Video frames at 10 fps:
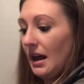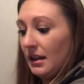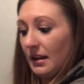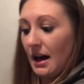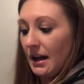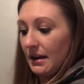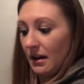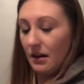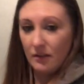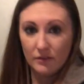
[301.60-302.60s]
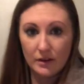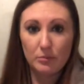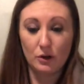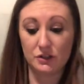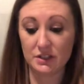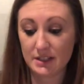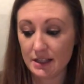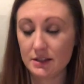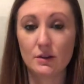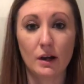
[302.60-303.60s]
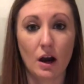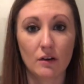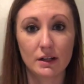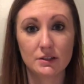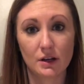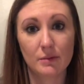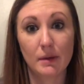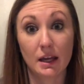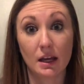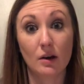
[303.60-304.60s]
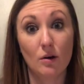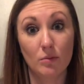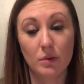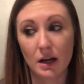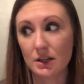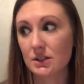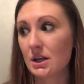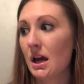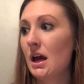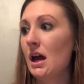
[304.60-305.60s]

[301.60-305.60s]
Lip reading: a lot of purchases, so I already started making a whole bunch.